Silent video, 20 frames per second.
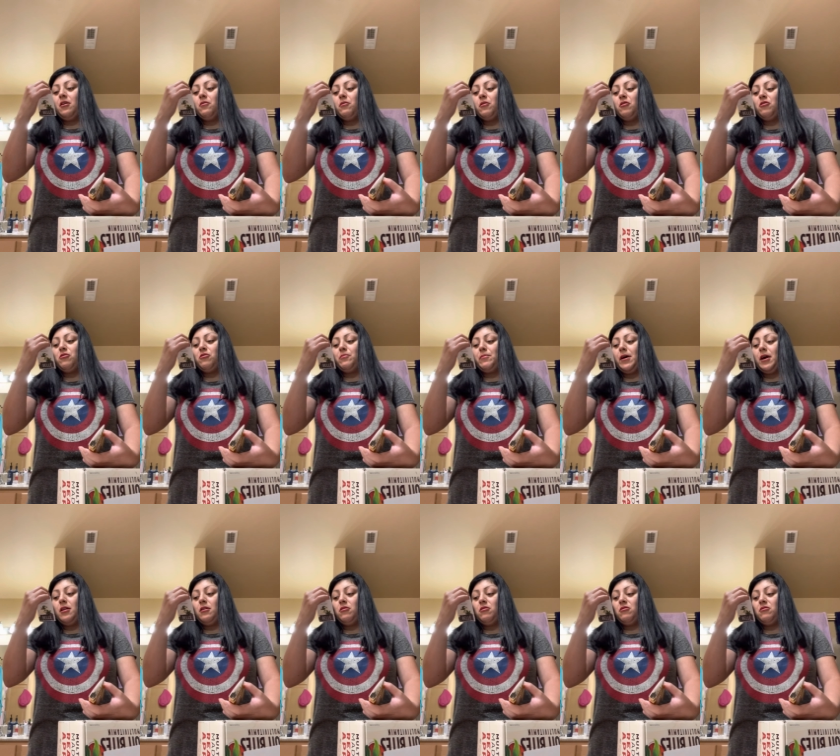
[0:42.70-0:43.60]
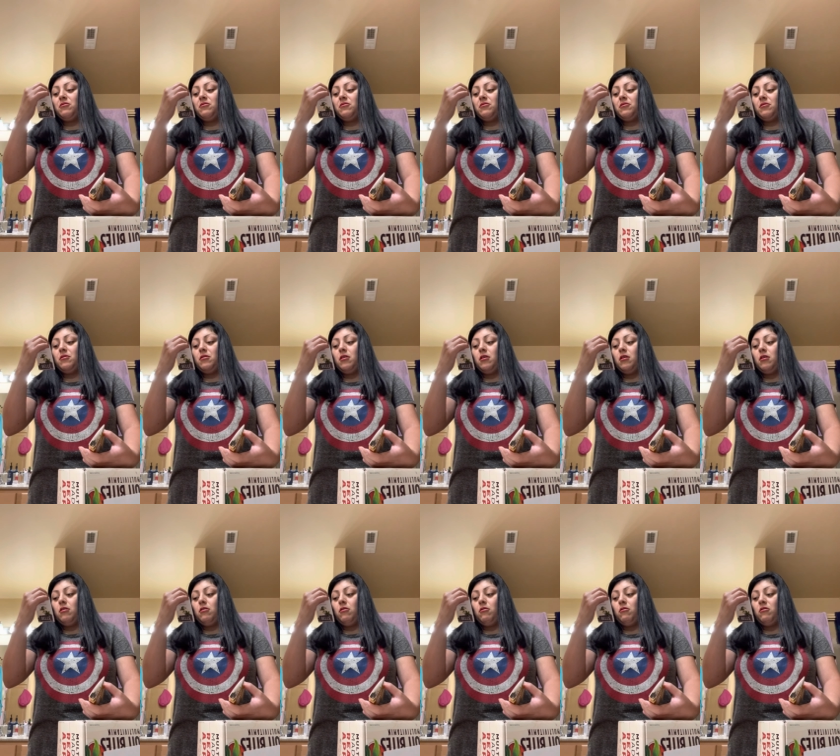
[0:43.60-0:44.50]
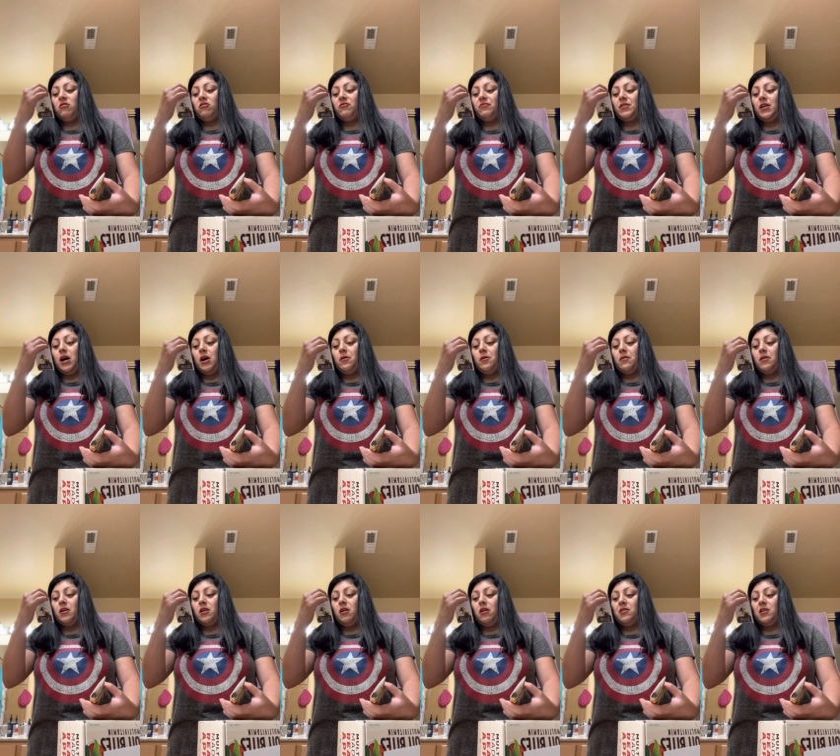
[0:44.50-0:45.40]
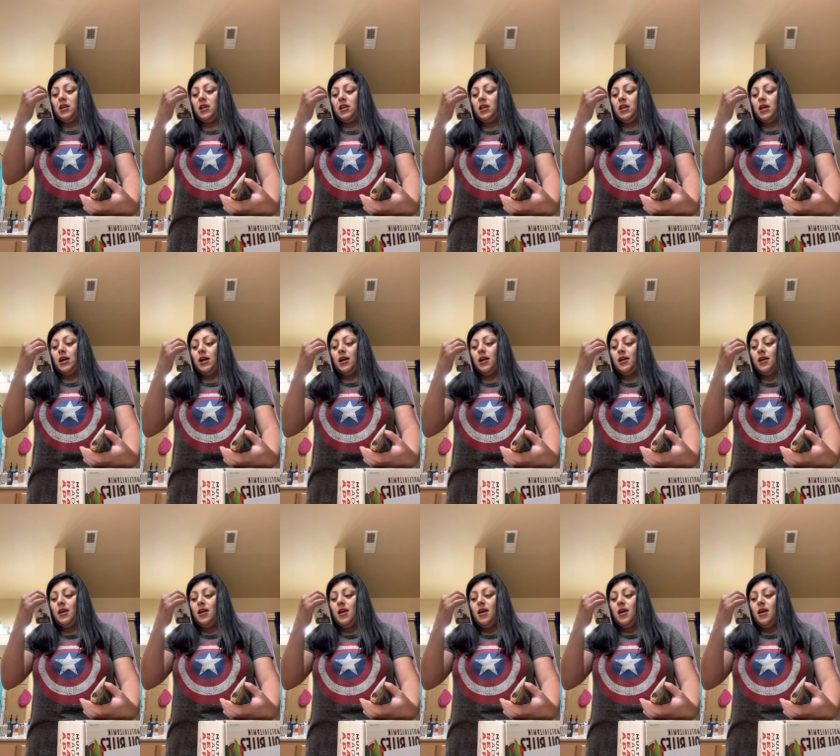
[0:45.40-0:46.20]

rose petals, orange flower, gardenia,